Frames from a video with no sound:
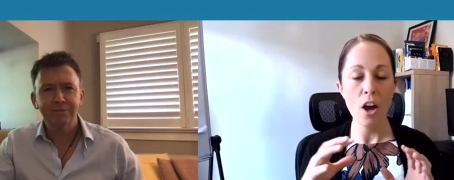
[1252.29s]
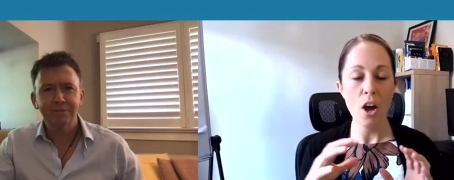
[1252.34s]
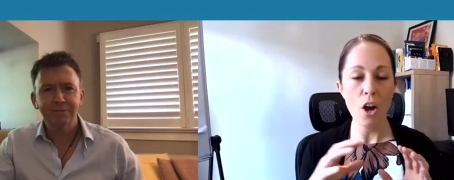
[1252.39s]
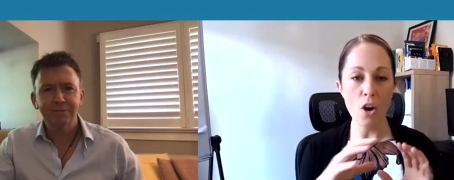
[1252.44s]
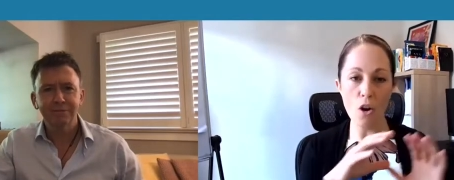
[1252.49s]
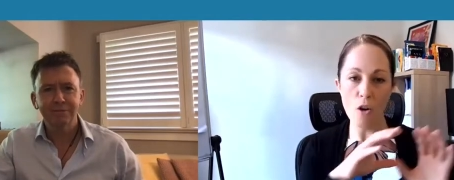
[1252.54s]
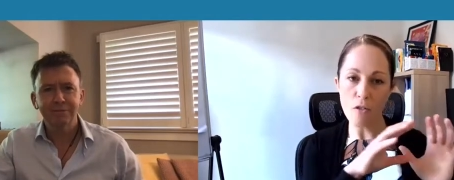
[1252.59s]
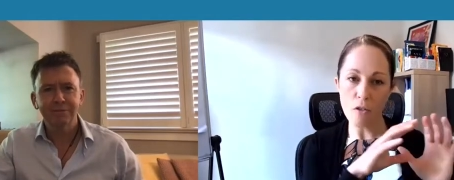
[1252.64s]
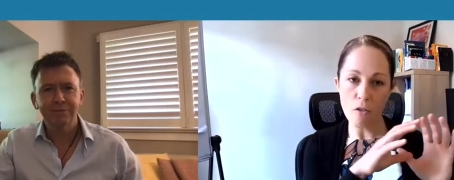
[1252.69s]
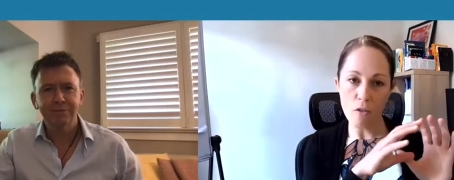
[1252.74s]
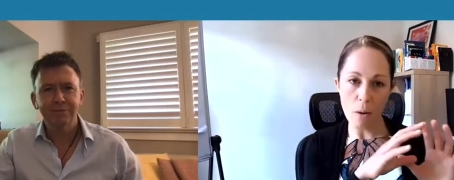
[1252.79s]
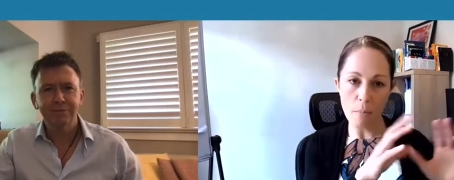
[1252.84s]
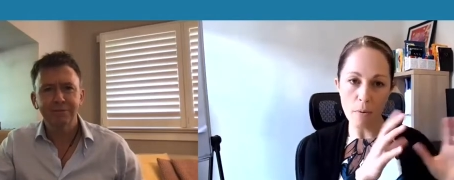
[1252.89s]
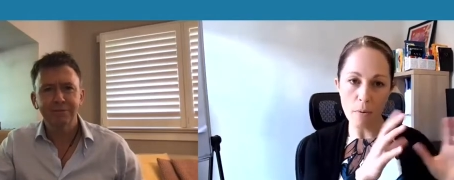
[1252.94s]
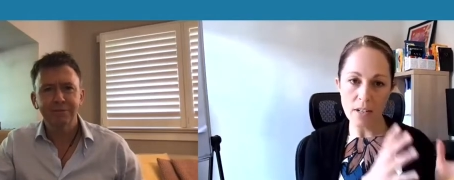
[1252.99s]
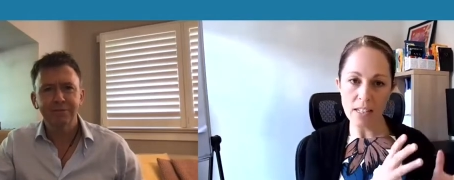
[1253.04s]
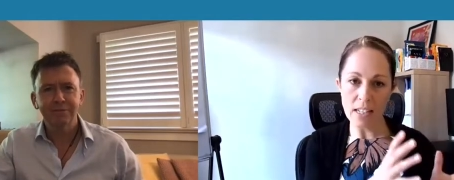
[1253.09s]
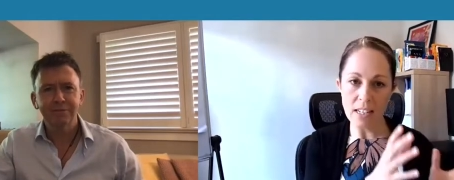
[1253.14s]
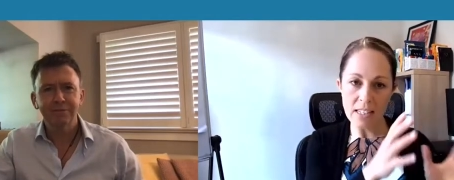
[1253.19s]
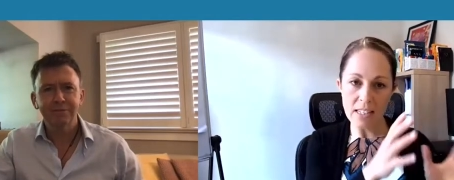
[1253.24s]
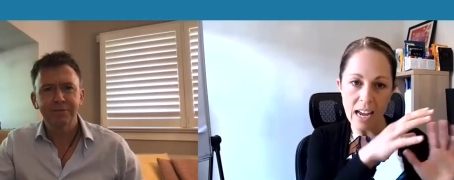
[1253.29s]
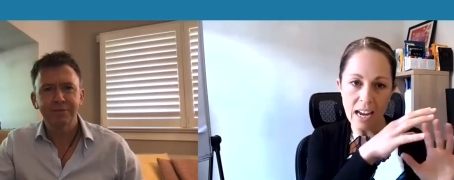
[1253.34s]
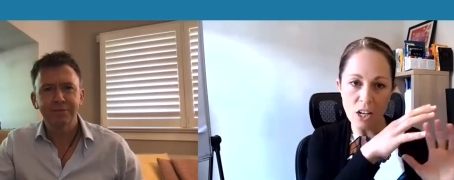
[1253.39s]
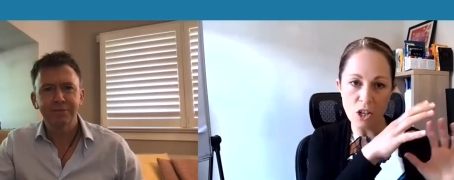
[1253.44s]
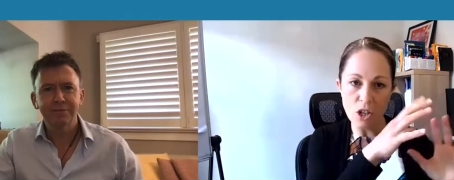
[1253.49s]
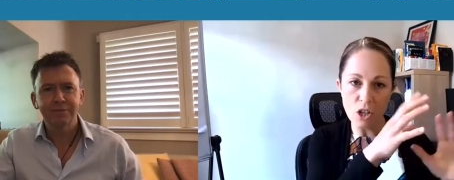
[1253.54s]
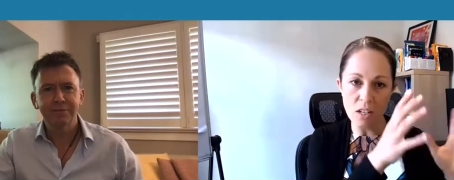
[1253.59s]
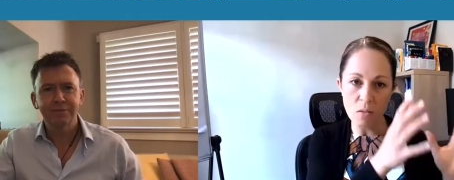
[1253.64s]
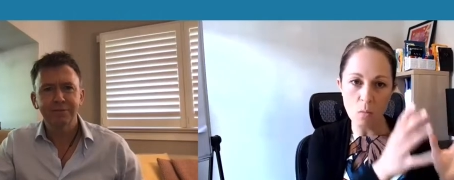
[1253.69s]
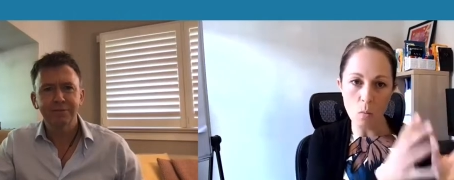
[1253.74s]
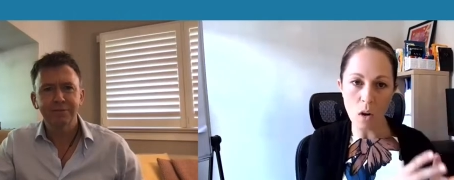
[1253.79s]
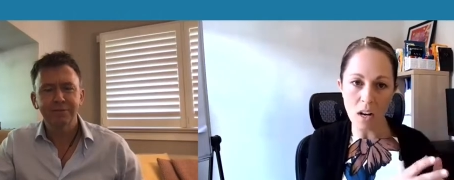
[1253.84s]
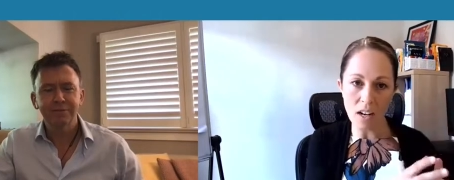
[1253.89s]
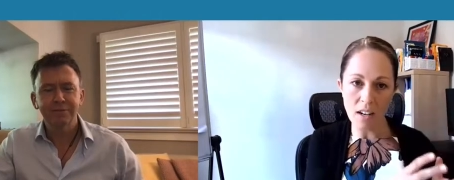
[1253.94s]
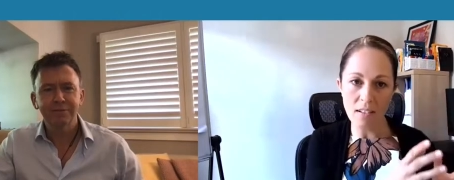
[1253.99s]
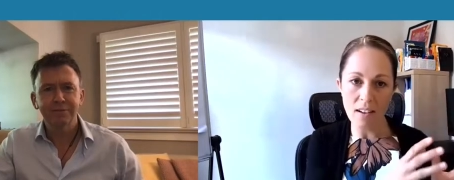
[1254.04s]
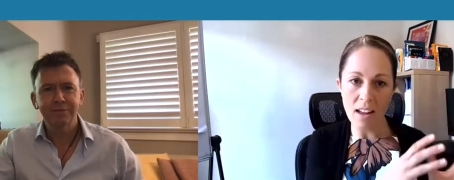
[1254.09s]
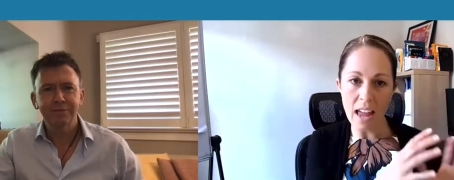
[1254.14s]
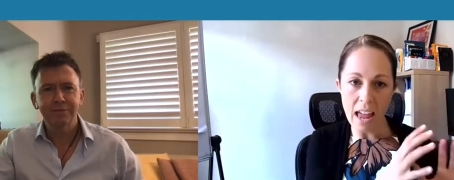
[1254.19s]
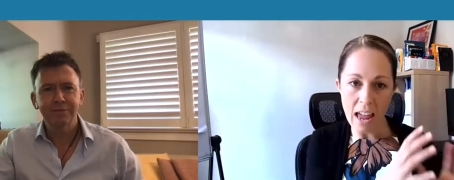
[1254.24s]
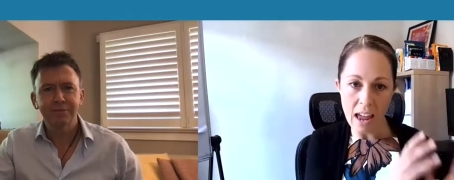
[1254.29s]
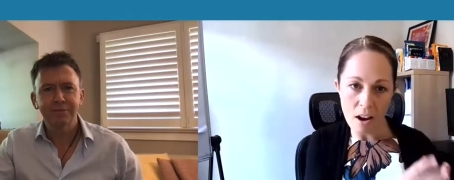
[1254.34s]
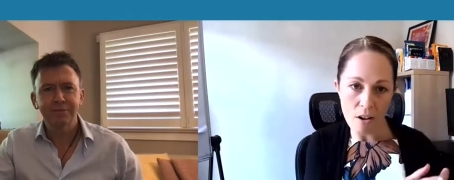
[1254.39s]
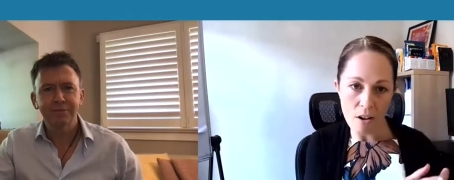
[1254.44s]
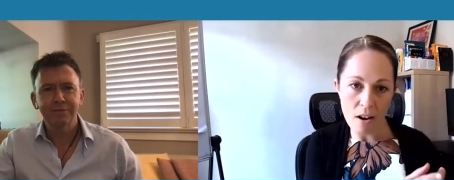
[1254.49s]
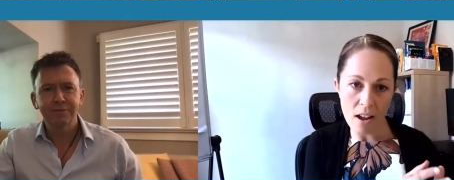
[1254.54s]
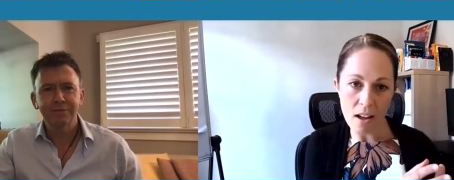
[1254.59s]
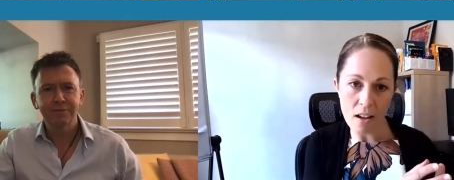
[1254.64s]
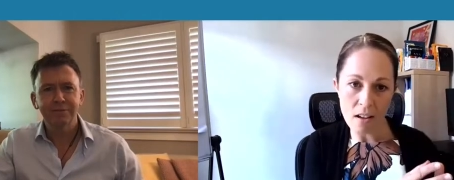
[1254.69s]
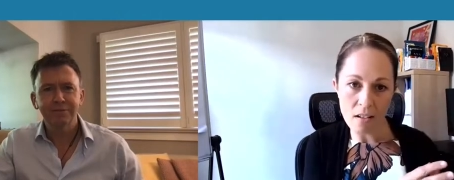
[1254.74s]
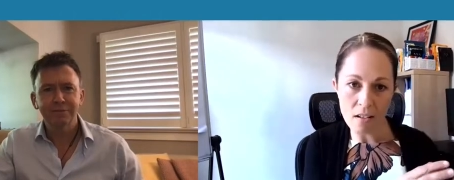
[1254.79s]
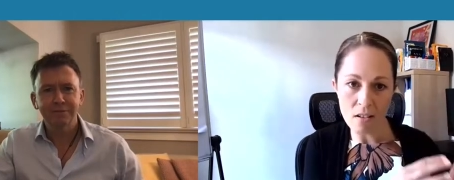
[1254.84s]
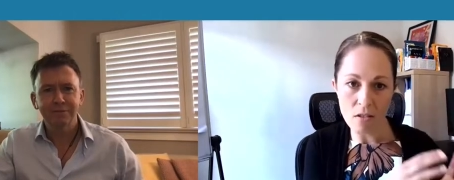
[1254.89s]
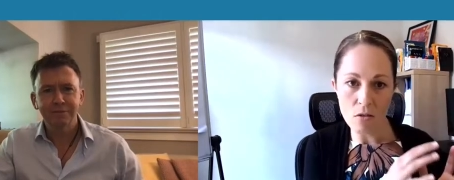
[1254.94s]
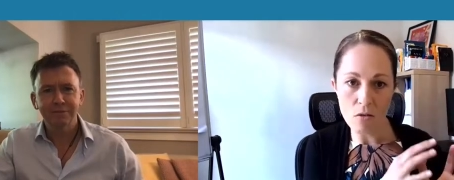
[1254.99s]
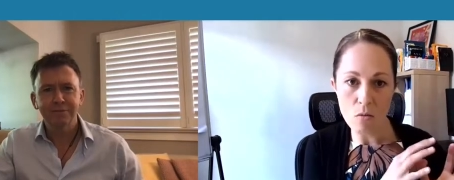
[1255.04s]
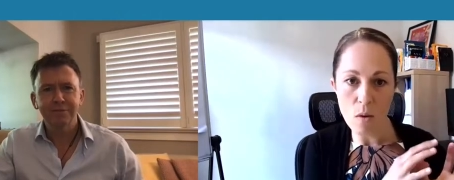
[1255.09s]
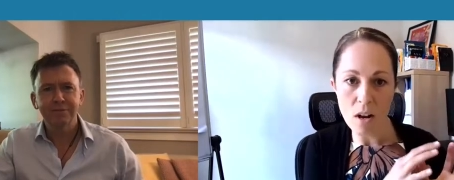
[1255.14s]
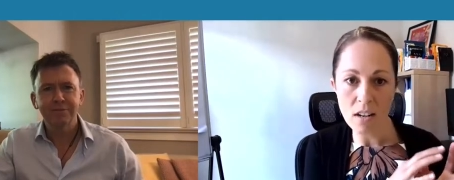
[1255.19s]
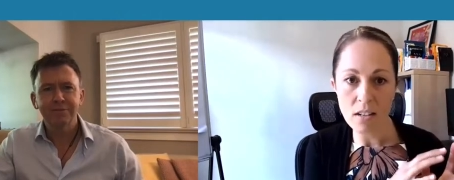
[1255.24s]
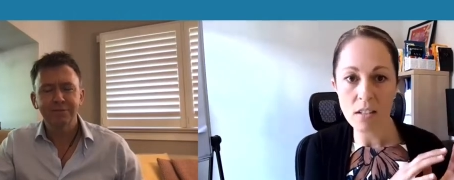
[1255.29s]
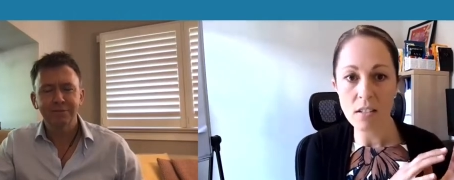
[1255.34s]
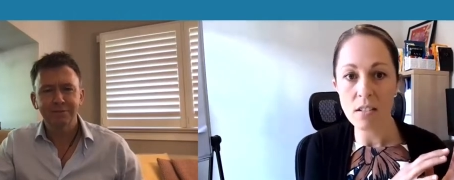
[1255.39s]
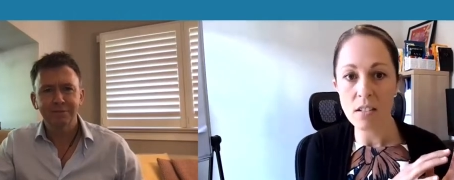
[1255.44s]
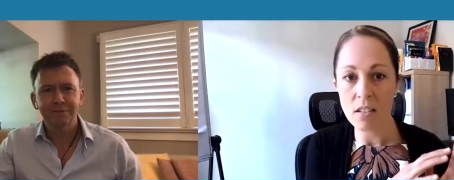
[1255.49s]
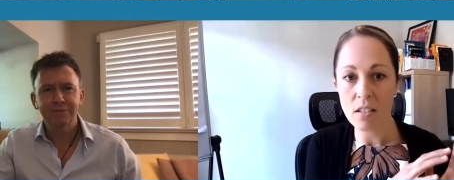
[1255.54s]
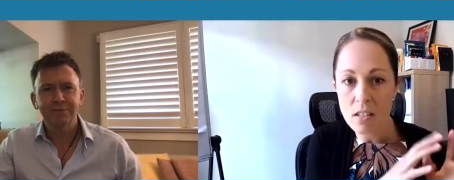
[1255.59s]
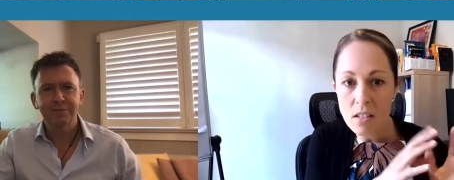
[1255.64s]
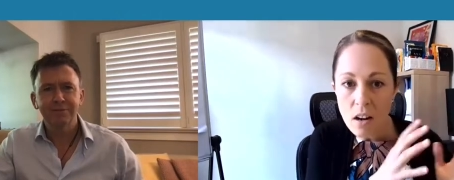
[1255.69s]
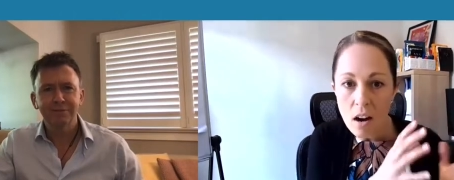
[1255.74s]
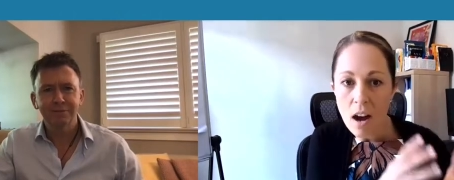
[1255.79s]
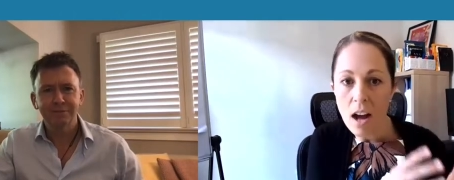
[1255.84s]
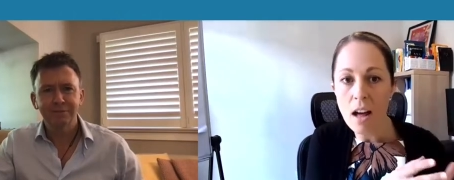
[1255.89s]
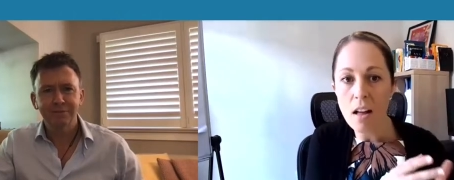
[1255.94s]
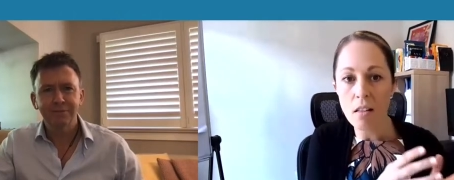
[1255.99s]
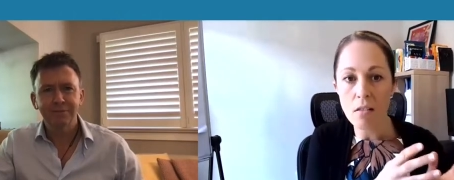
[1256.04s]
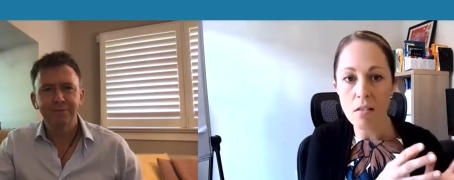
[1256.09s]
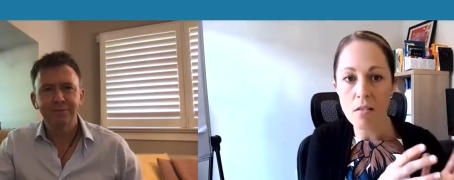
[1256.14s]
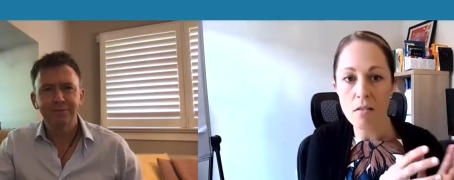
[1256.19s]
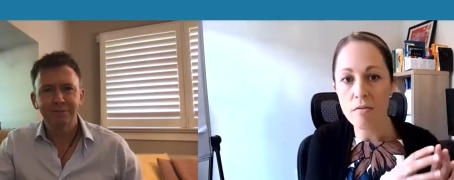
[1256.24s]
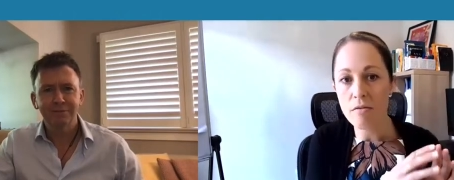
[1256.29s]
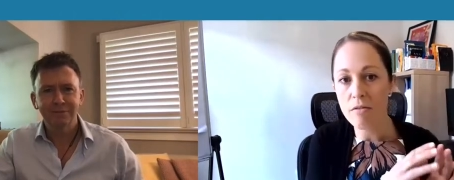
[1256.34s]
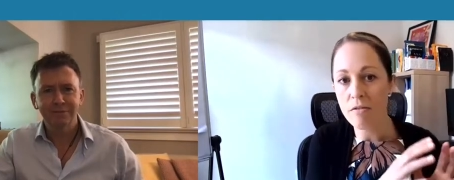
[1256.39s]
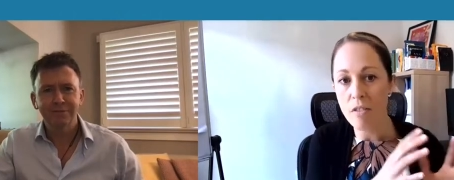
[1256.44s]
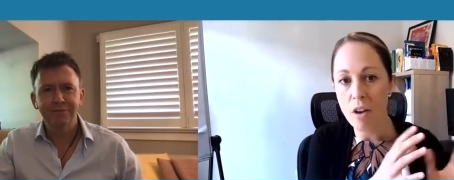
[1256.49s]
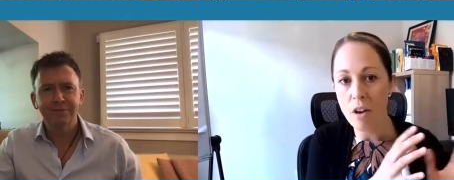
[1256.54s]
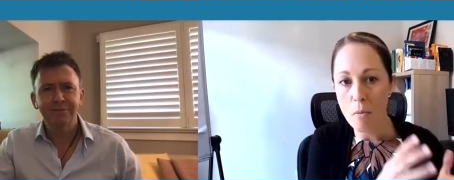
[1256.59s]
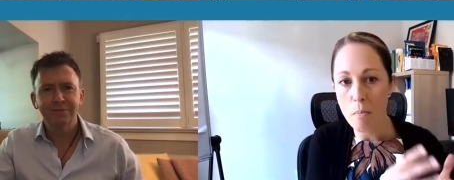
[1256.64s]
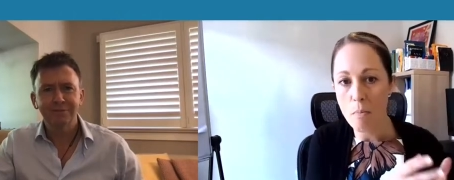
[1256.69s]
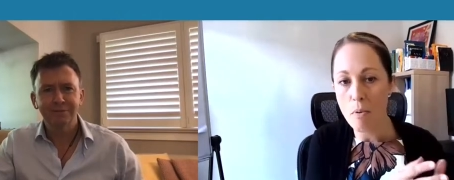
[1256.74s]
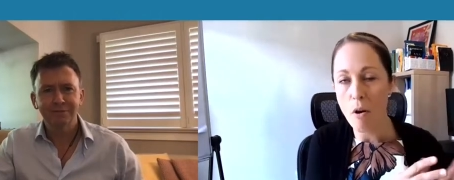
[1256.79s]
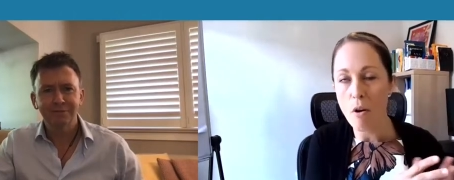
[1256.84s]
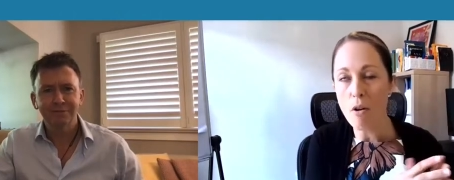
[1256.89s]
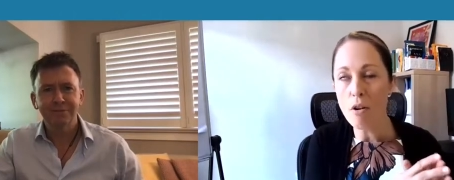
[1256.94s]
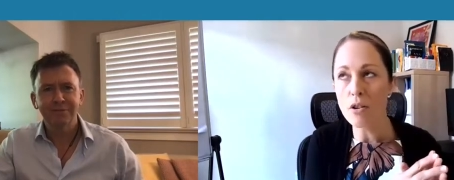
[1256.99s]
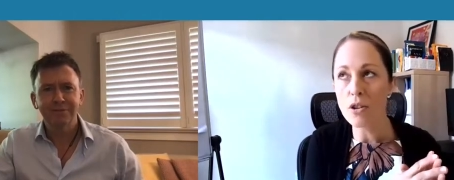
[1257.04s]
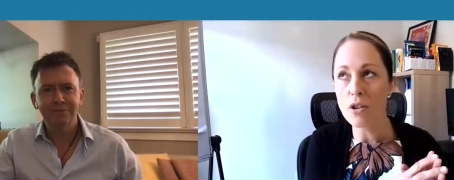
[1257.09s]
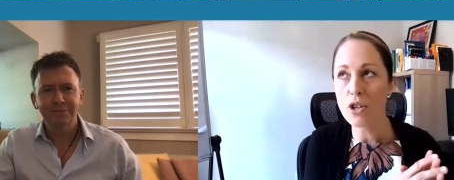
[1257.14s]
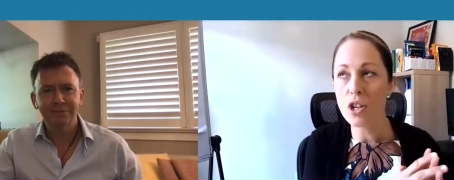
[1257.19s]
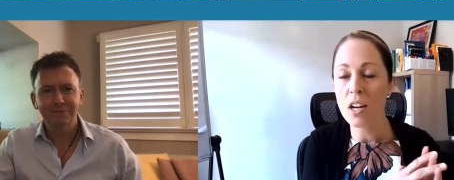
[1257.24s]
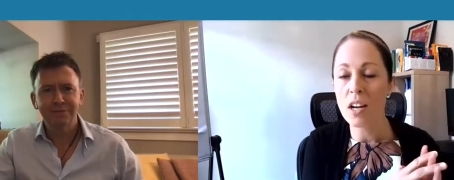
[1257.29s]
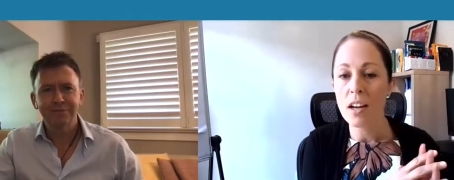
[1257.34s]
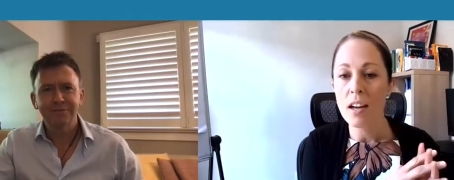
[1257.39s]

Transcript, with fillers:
Speaker 1: an overrepresentation in one area or one style of approach,